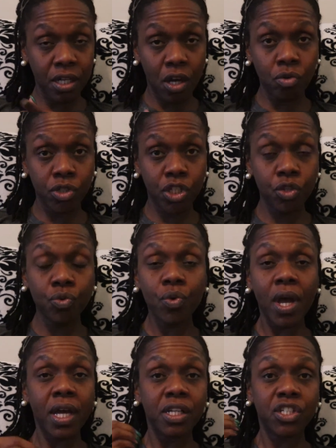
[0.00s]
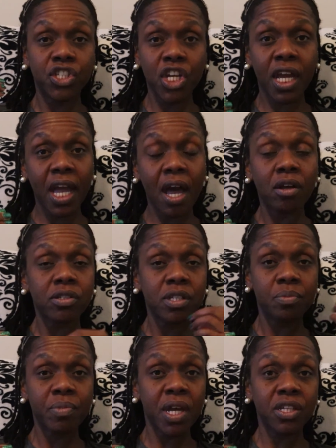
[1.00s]
go to and check out
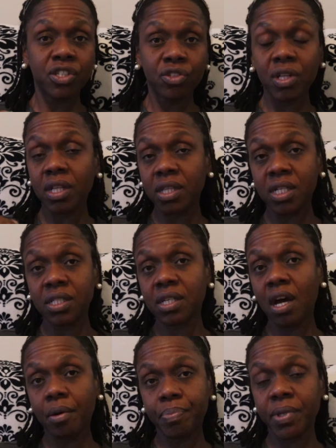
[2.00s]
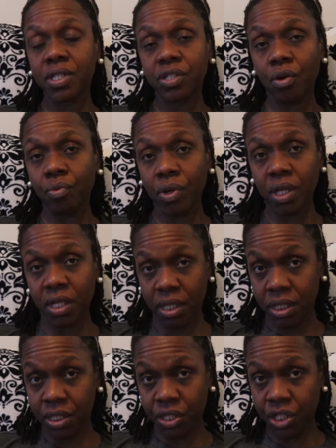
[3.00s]
to make sure that these companies are really
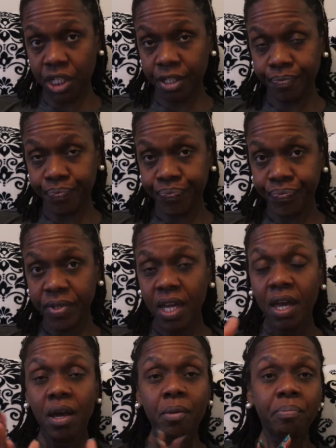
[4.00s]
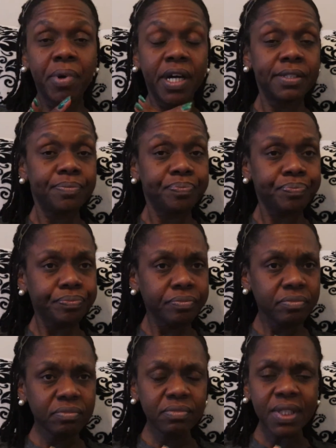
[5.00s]
legit. But
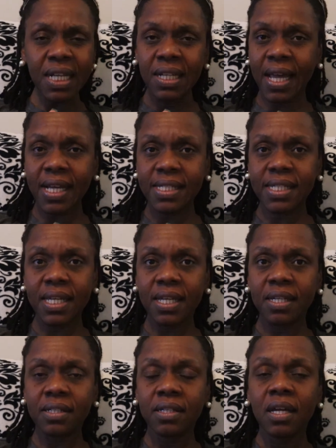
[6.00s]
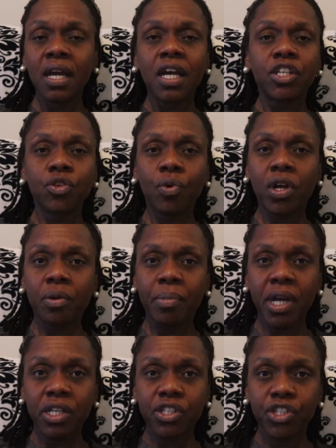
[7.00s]
like I said, you want to
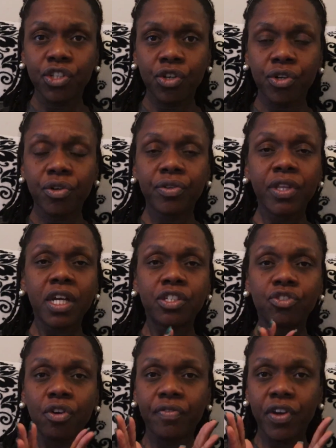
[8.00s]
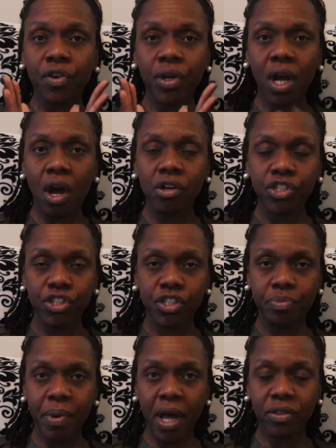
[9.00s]
make sure that you are very
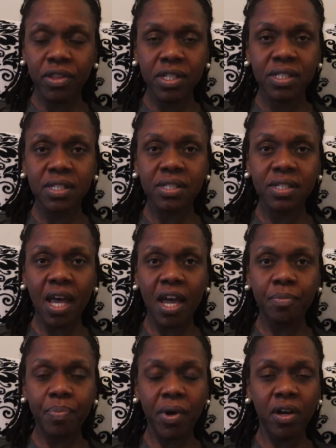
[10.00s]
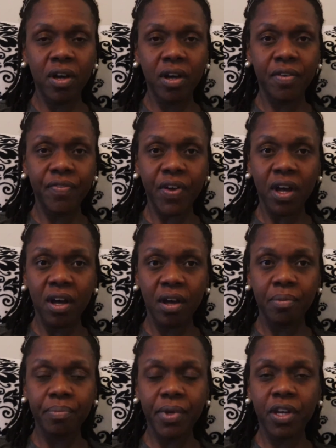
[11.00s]
cautious about this type
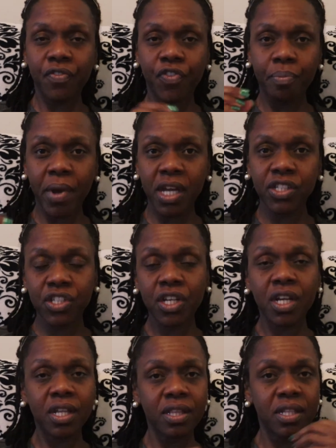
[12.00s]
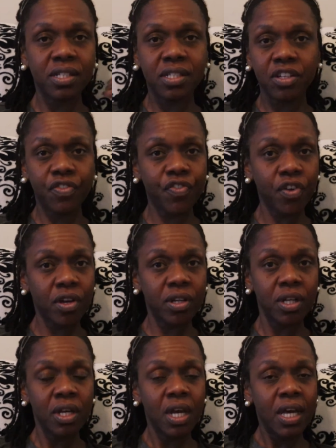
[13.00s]
of information and these
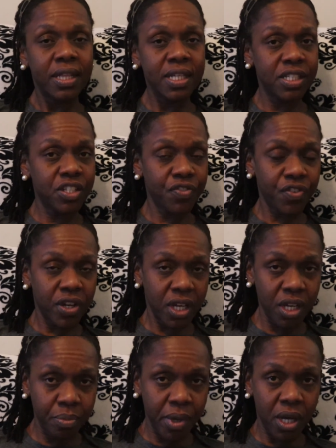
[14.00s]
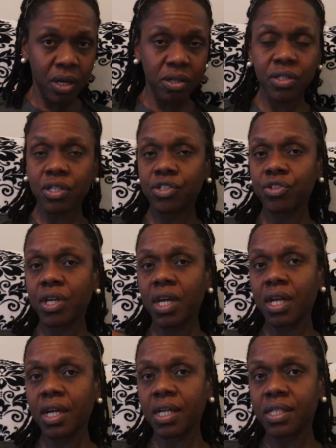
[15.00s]
different emails that you're
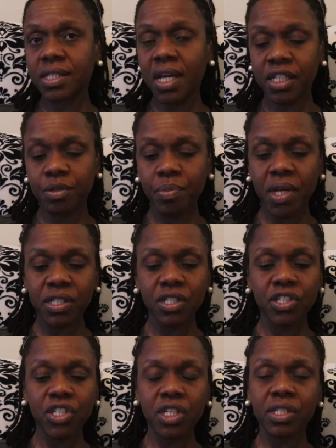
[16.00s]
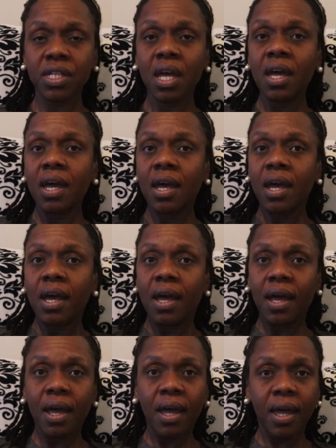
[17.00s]
getting and text messages
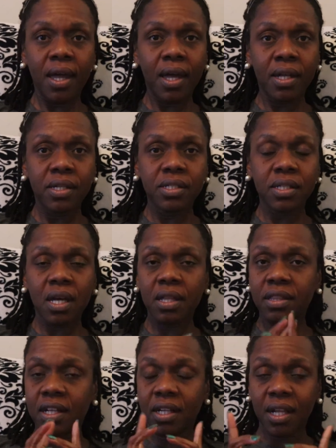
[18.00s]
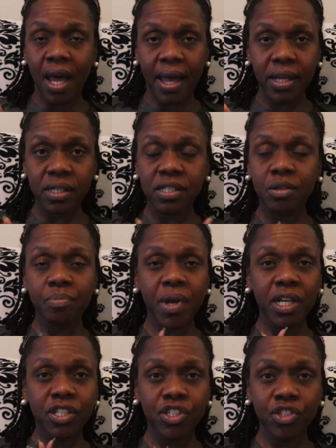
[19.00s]
and the like, to
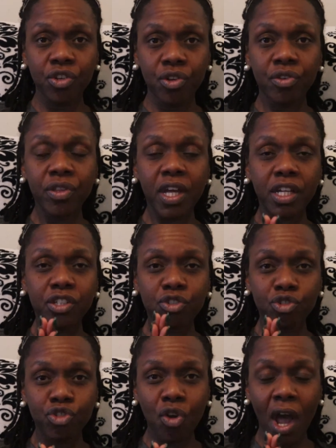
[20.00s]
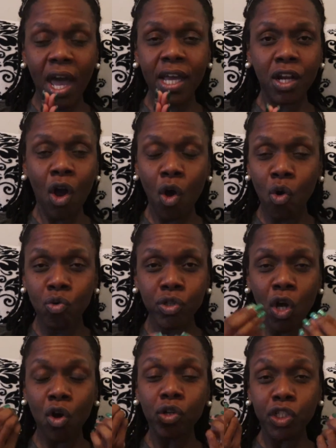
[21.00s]
make sure that you try and
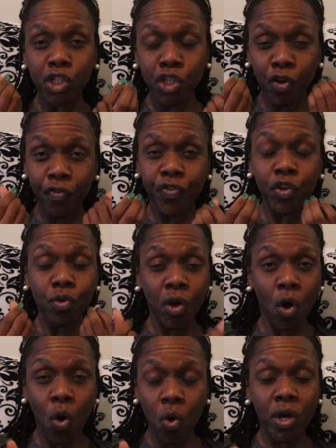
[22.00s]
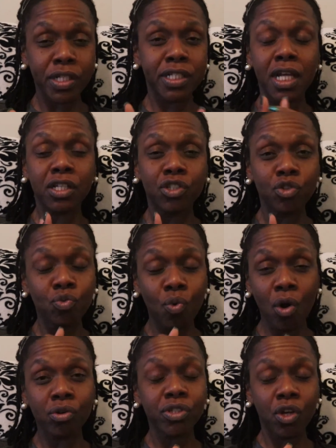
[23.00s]
hold on to your few coins that you
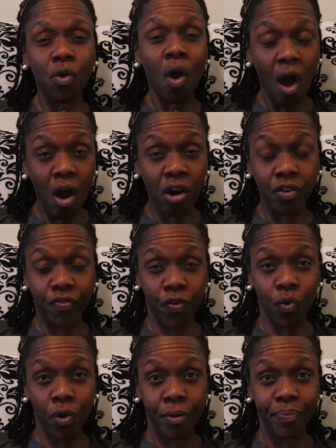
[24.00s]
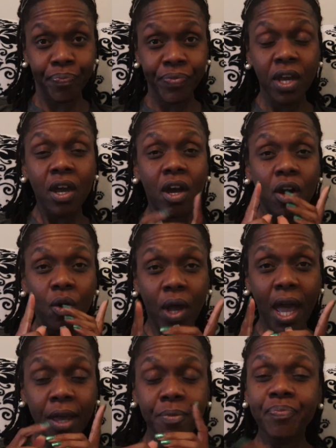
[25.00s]
work so hard for.
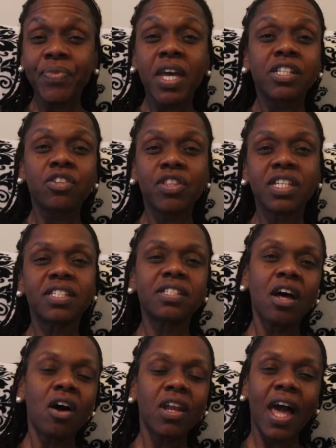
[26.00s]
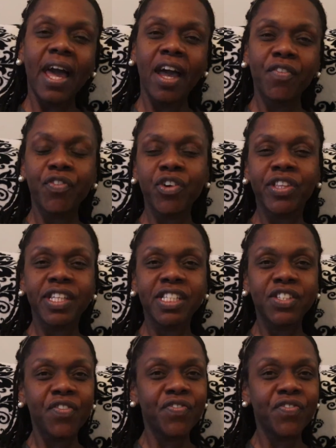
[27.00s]
Okay? So this is all I have for this